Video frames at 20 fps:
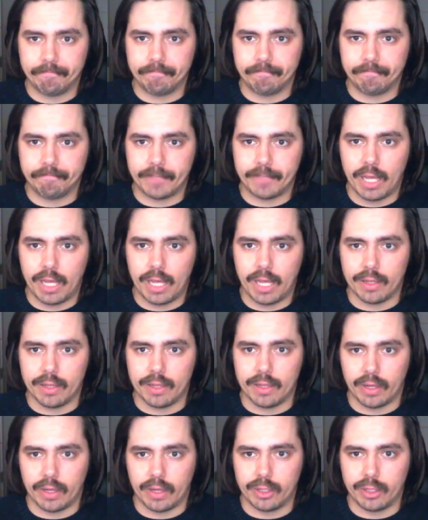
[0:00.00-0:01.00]
Yeah, so I
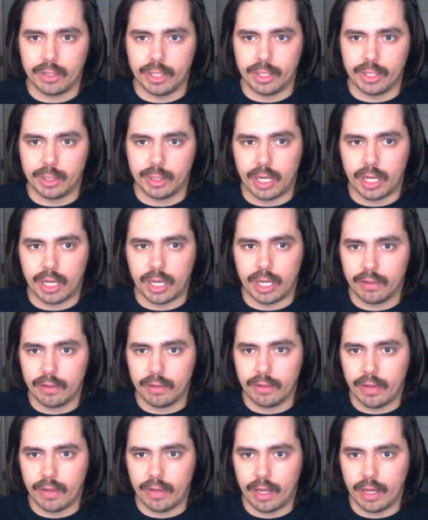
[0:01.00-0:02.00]
could change the color of
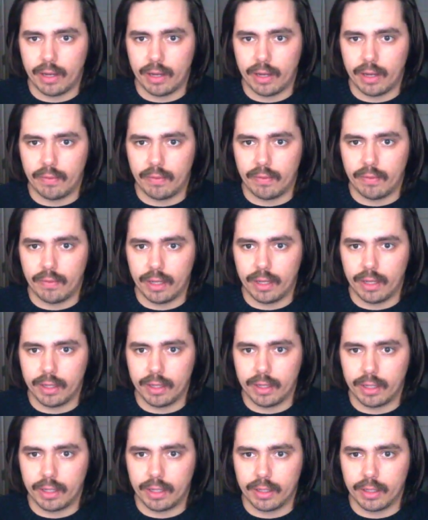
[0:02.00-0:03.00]
that, right? I
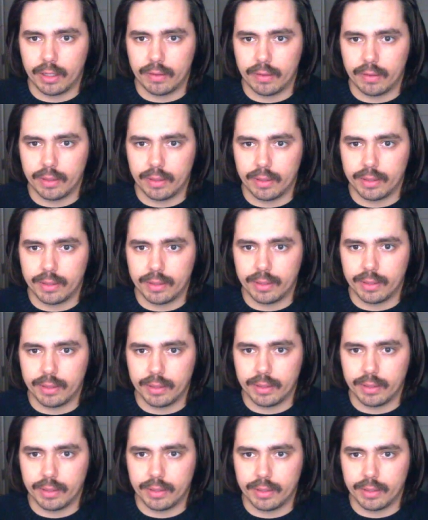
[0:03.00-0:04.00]
could, I'm just
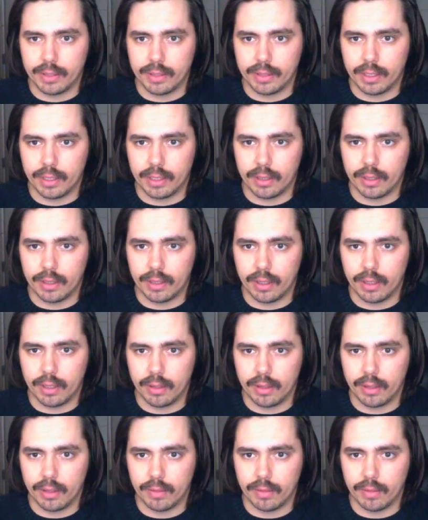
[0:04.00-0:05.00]

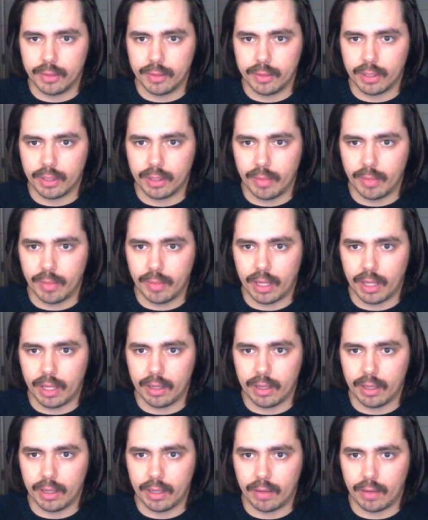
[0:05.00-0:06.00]
gonna make it
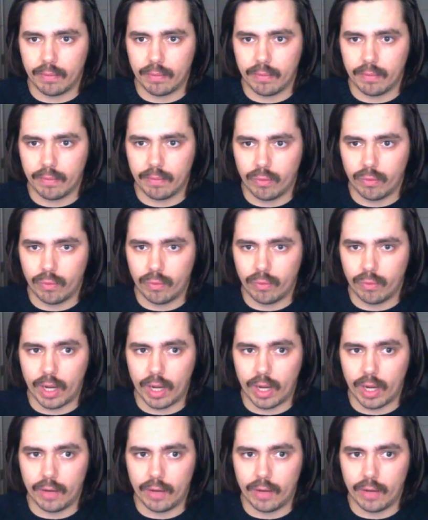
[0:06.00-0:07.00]
like
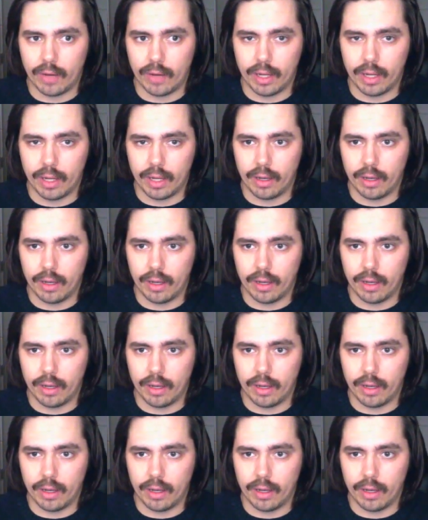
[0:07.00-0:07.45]
red.